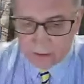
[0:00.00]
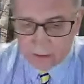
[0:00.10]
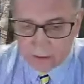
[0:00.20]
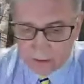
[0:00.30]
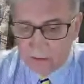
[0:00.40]

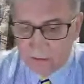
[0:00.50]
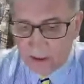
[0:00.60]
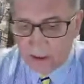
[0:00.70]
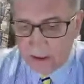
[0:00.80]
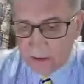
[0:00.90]
you can
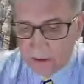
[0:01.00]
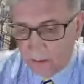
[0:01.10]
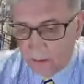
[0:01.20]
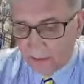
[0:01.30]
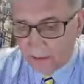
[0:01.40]
find
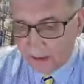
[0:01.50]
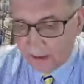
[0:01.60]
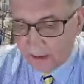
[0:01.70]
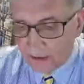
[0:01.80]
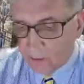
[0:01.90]
all
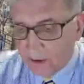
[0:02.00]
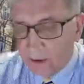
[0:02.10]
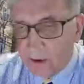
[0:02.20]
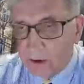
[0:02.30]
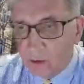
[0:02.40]
mathematics we
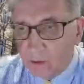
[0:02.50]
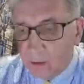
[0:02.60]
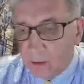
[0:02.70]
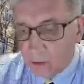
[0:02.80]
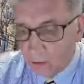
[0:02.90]
did to
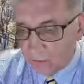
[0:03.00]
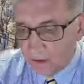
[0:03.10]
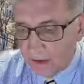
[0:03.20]
prove